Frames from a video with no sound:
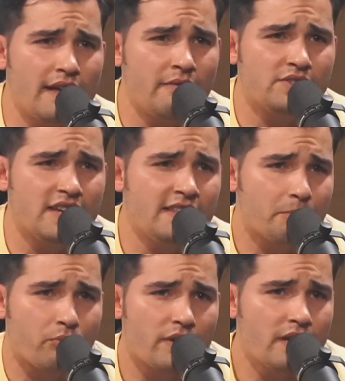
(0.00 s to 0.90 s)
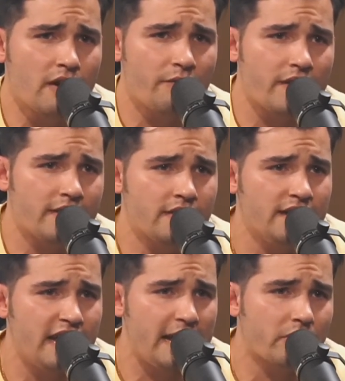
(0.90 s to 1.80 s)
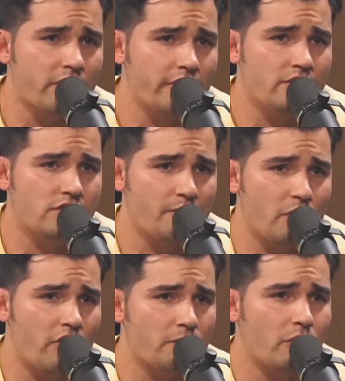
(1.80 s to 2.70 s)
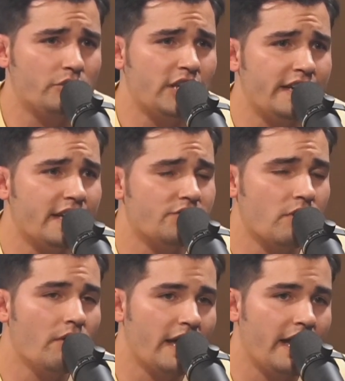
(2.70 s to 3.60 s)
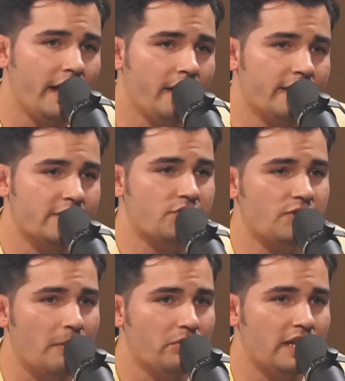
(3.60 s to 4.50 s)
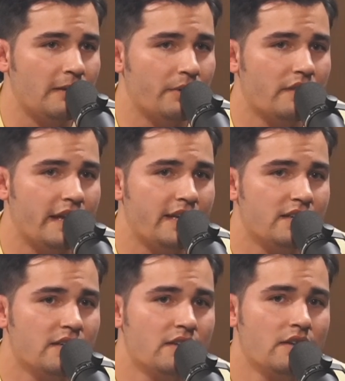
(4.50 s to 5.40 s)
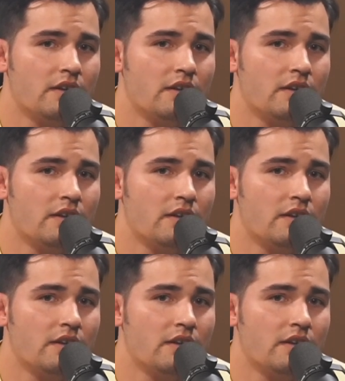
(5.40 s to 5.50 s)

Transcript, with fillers: it was in the print of like the neighborhoods of Baltimore, which I guess okay, that's something, but like